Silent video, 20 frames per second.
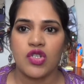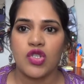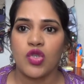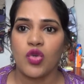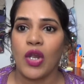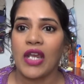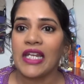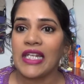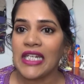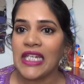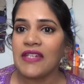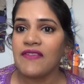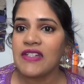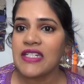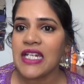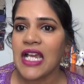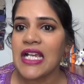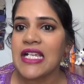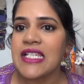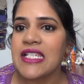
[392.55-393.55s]
So I'll leave
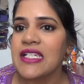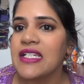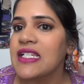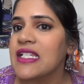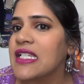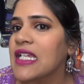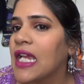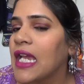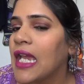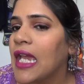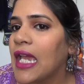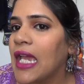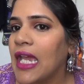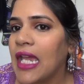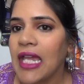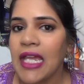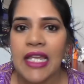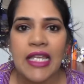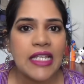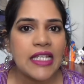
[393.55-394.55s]
it as is,
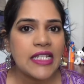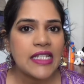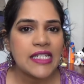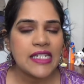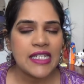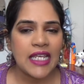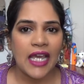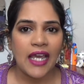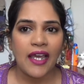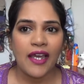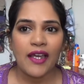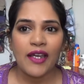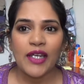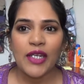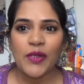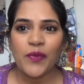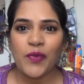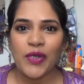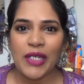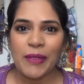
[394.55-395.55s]
and
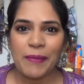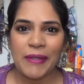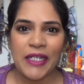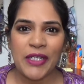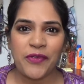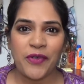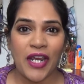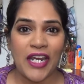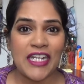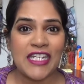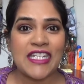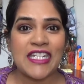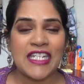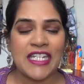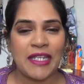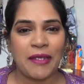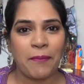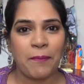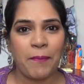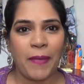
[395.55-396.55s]
I will be
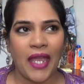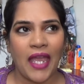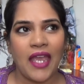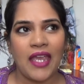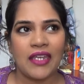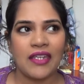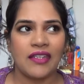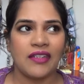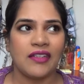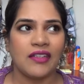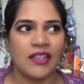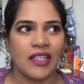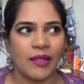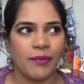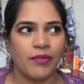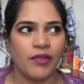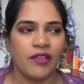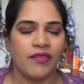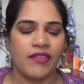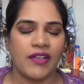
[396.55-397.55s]
right back in a
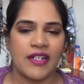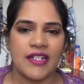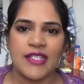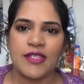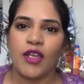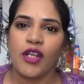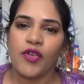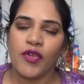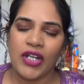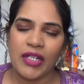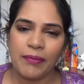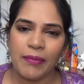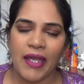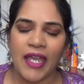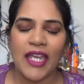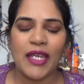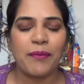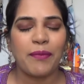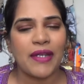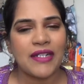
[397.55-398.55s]
couple of hours. Not right
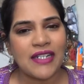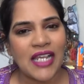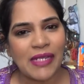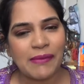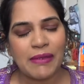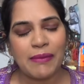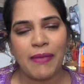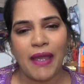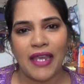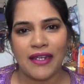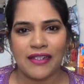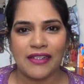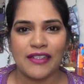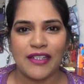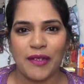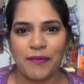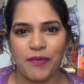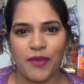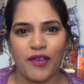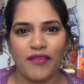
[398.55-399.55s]
back, but I'll be back in a
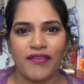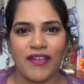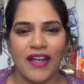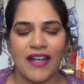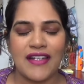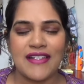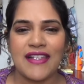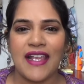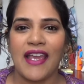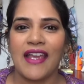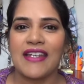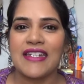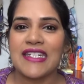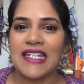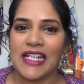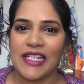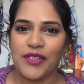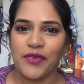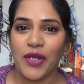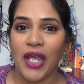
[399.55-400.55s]
couple of hours and
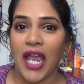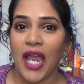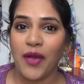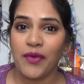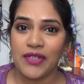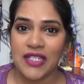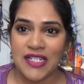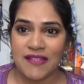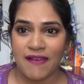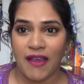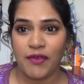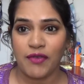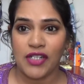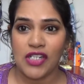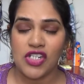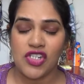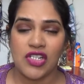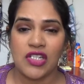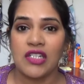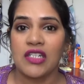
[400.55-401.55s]
tell you how this
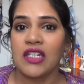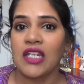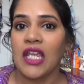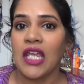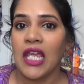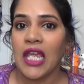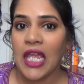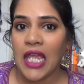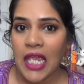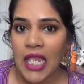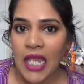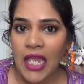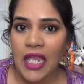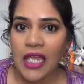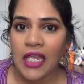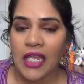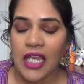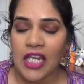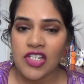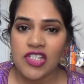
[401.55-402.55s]
foundation
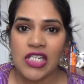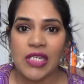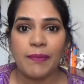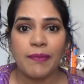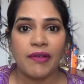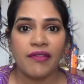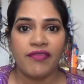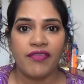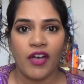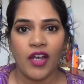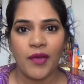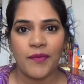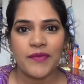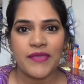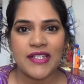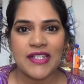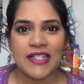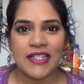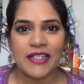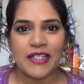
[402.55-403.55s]
actually
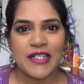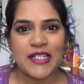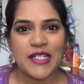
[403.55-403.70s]
performs.